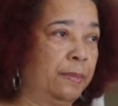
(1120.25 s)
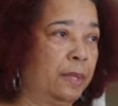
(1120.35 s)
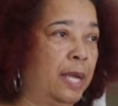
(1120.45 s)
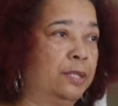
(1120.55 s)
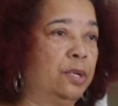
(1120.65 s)

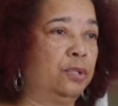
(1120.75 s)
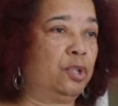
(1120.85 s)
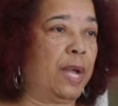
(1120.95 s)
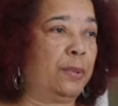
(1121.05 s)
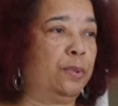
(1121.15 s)
And don't
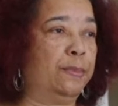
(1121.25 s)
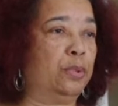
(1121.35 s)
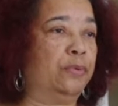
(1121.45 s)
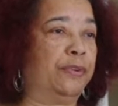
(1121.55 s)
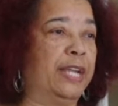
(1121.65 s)
try to
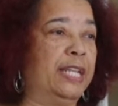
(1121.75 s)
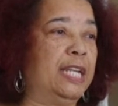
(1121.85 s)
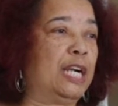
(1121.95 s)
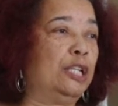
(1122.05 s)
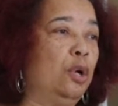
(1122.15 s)
remove any
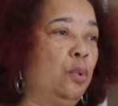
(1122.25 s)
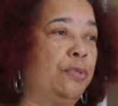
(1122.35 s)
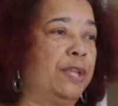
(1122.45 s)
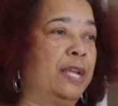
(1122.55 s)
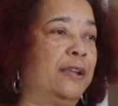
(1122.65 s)

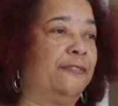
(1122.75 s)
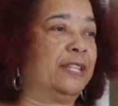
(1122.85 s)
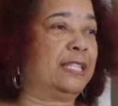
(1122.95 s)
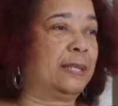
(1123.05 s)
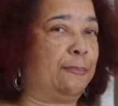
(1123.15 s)
clothing. If
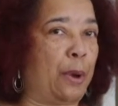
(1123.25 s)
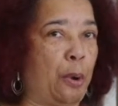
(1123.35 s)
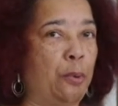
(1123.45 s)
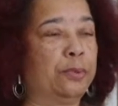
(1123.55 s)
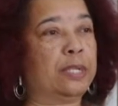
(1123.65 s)
it's
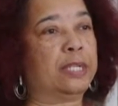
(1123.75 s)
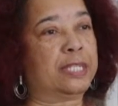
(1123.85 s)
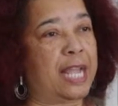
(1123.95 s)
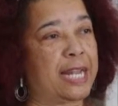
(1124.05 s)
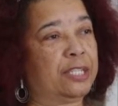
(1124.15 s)
burned and
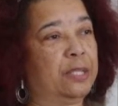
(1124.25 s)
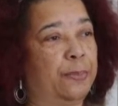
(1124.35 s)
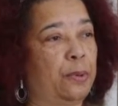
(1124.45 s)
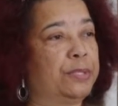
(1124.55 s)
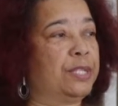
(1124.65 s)
attached to the
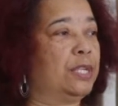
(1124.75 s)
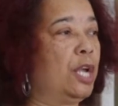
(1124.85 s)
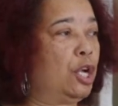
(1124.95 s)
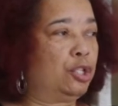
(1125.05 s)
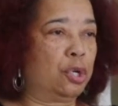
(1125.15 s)
person,
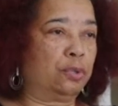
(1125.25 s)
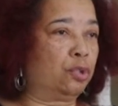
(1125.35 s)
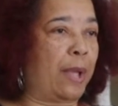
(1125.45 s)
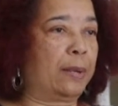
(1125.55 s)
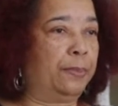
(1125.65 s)
don't
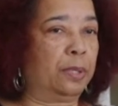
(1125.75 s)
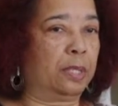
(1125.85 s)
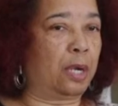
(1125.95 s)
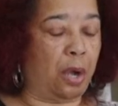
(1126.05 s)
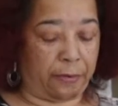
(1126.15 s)
try to pull
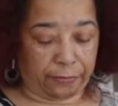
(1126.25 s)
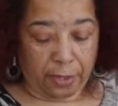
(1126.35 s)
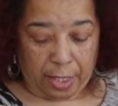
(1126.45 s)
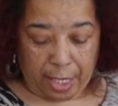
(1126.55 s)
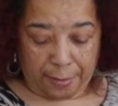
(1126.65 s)
it off.
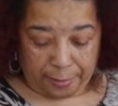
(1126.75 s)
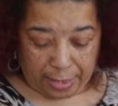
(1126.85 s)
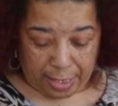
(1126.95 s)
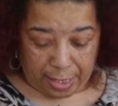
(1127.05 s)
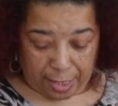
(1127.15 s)
And
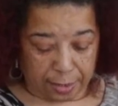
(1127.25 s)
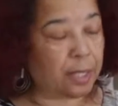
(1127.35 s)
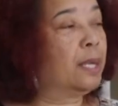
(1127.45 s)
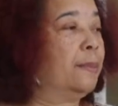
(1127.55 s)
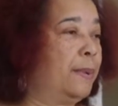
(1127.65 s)
again,
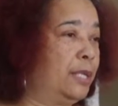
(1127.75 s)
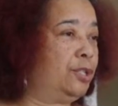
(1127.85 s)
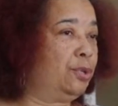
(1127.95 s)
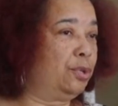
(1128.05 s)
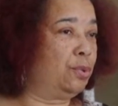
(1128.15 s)
make
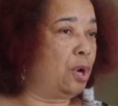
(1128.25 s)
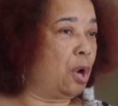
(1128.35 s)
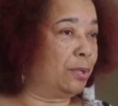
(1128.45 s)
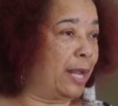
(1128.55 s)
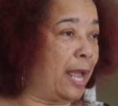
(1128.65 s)
sure you
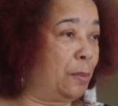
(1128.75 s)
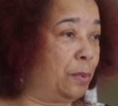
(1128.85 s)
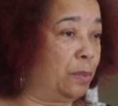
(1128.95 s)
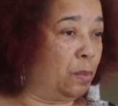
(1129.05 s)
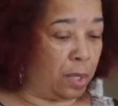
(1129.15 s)
call
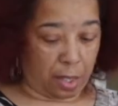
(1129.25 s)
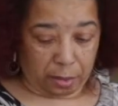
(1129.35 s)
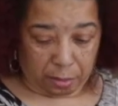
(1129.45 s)
911.